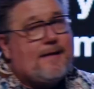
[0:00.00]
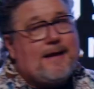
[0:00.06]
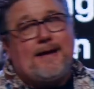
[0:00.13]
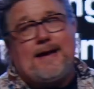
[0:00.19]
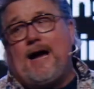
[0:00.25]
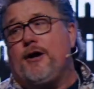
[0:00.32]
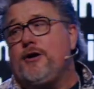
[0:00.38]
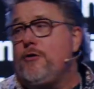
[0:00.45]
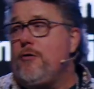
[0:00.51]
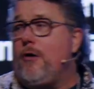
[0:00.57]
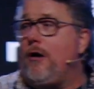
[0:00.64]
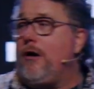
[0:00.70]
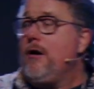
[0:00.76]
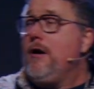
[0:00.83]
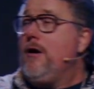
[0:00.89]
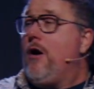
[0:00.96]
that now you
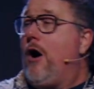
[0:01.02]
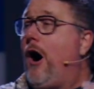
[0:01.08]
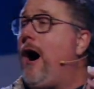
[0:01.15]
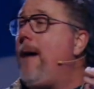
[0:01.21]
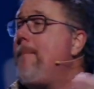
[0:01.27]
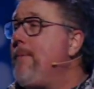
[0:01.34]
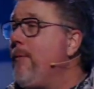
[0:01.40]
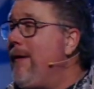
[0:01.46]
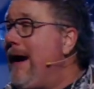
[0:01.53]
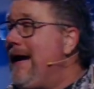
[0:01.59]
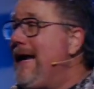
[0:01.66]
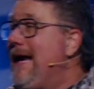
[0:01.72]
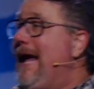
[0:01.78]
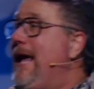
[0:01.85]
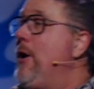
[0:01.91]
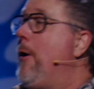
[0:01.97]
are
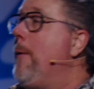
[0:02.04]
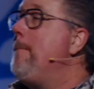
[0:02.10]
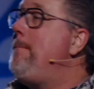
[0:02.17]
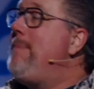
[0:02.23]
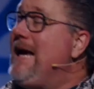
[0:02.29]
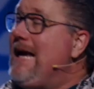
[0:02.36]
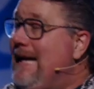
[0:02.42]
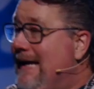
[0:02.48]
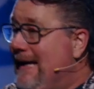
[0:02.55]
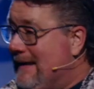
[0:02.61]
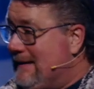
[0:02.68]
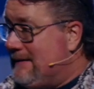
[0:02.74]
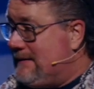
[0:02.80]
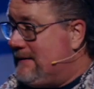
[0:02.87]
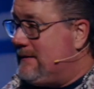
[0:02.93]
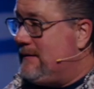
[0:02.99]
operating in
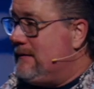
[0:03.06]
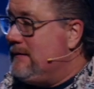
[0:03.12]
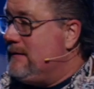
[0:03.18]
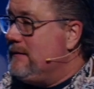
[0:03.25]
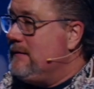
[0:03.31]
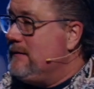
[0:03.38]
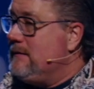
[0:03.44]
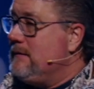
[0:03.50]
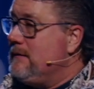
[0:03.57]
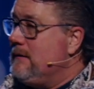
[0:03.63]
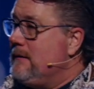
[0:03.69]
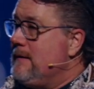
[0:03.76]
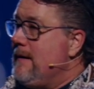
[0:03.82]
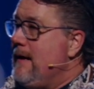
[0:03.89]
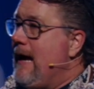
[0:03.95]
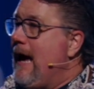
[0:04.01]
obedience.
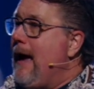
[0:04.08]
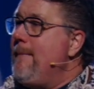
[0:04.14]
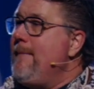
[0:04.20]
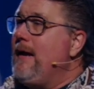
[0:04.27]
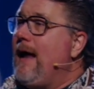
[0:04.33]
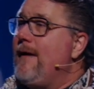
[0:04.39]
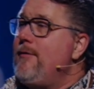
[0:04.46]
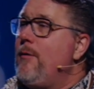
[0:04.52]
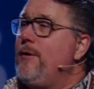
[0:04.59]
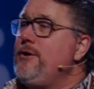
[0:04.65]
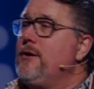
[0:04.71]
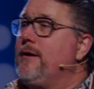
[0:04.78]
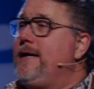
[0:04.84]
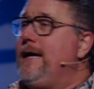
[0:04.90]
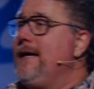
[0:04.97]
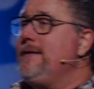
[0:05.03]
How many love it when
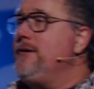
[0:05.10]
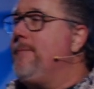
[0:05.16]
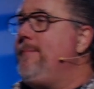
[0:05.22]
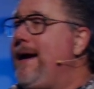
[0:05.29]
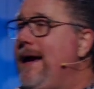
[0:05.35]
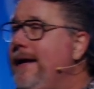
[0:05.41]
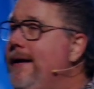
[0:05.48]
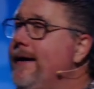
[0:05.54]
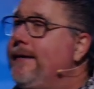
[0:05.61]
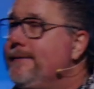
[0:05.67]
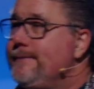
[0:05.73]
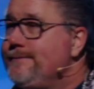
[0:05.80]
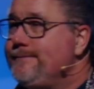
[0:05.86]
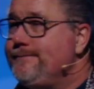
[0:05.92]
your kids obey you?